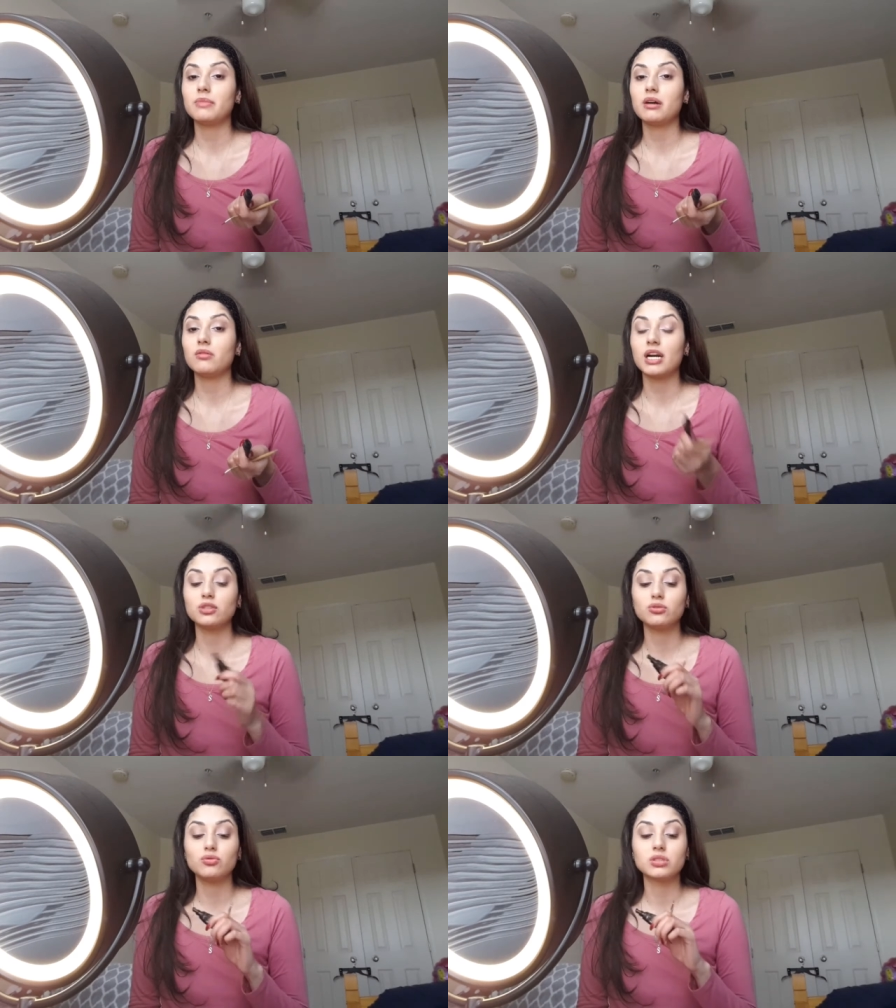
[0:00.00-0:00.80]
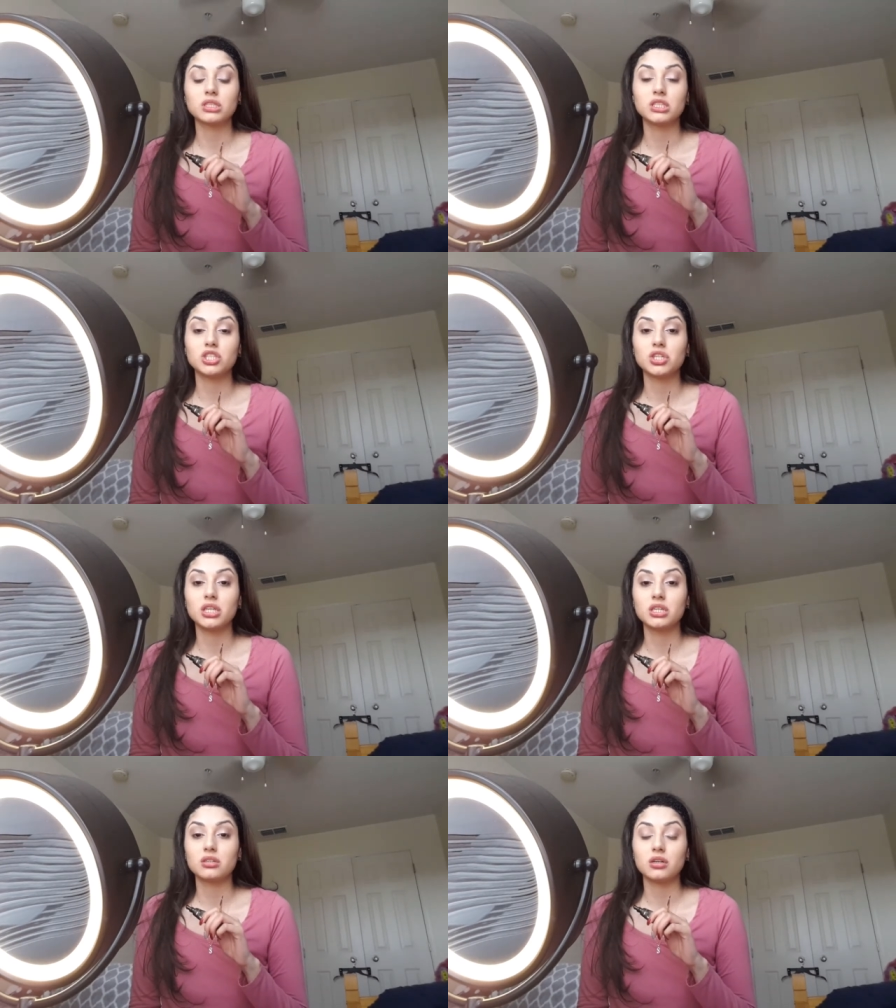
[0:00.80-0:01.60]
out, I do use
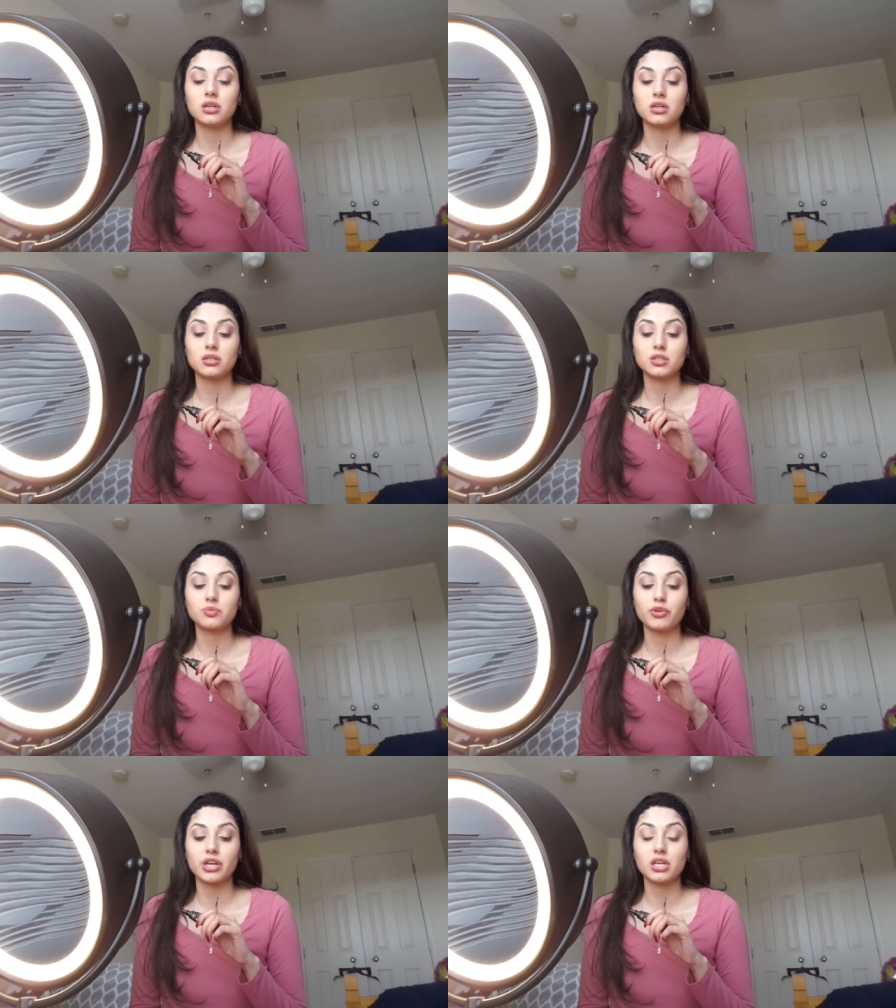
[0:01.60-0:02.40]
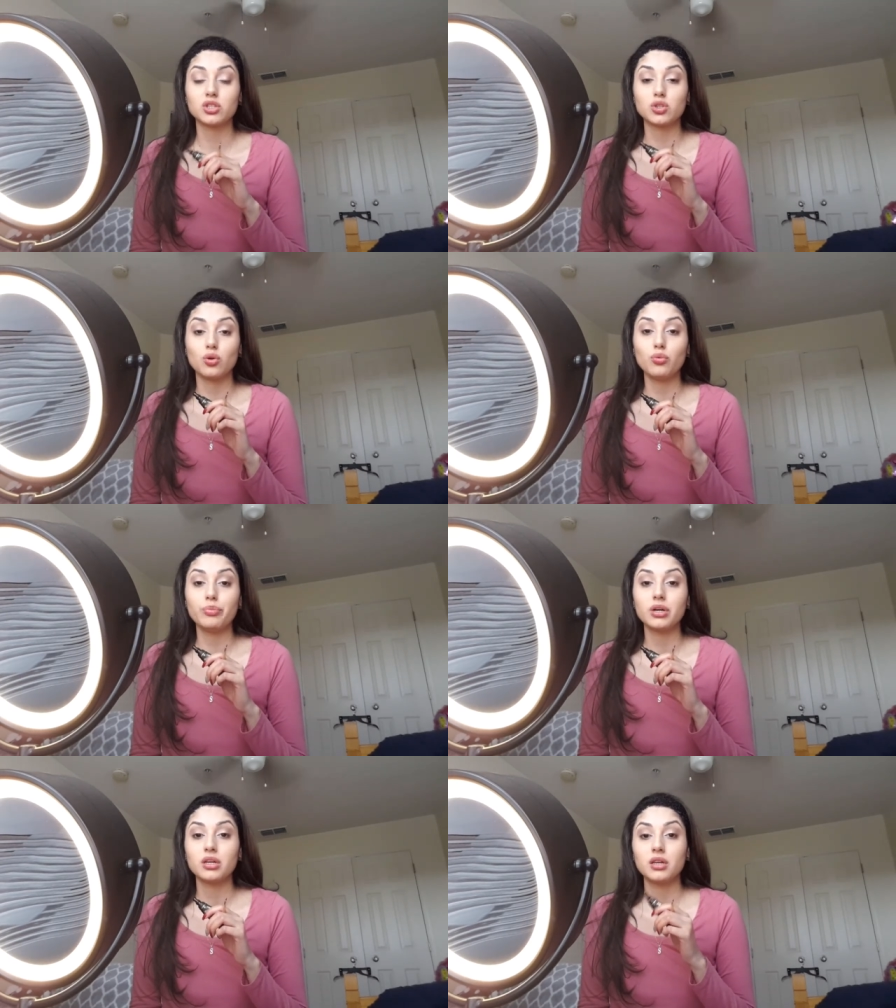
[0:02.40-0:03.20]
conditioning spray and soap.
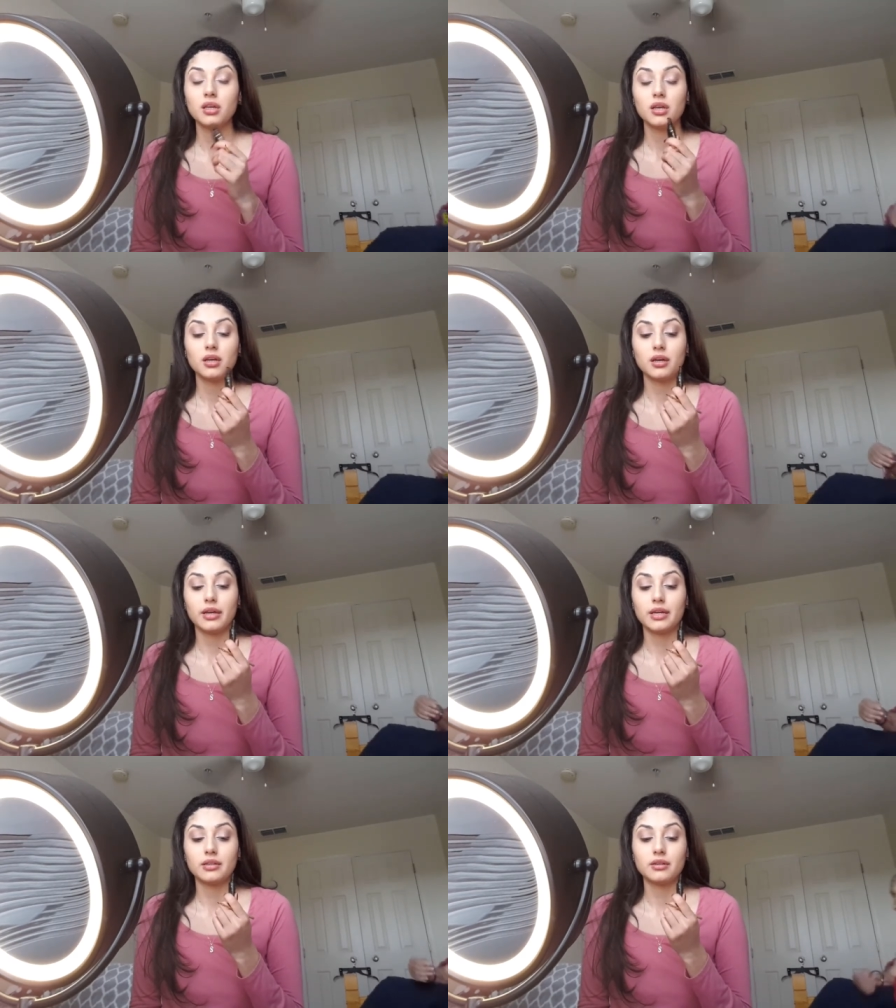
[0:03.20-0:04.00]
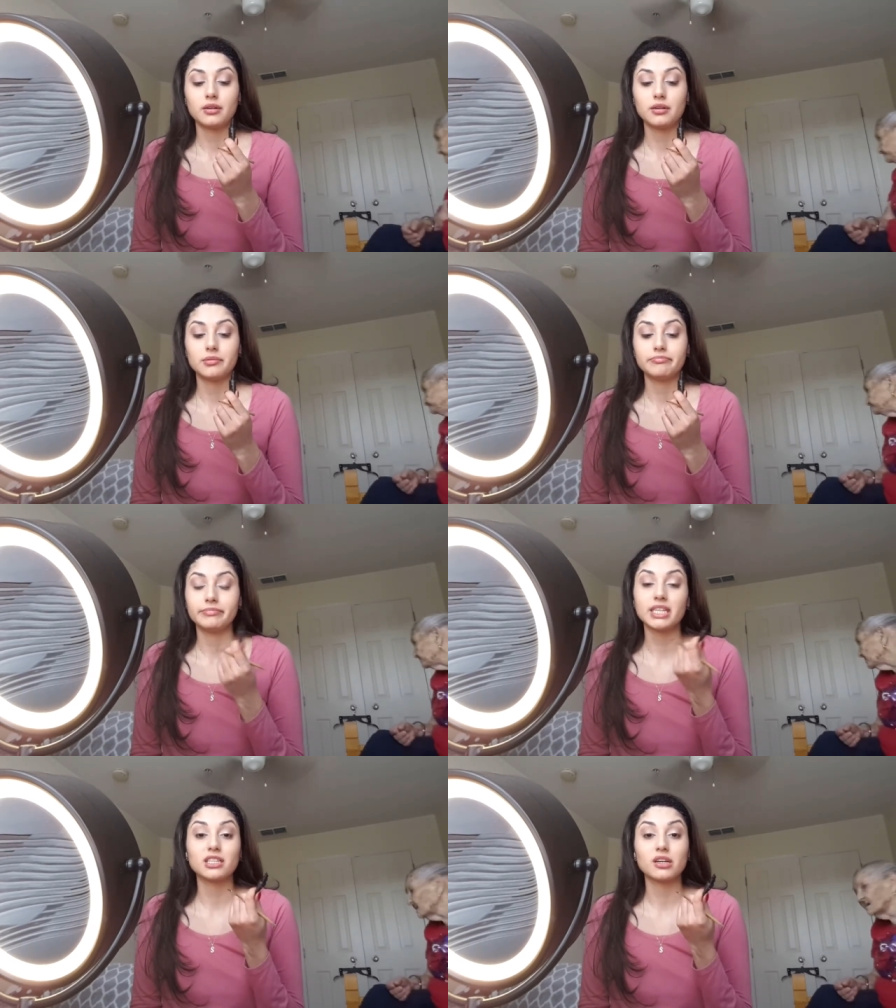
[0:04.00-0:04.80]
And that's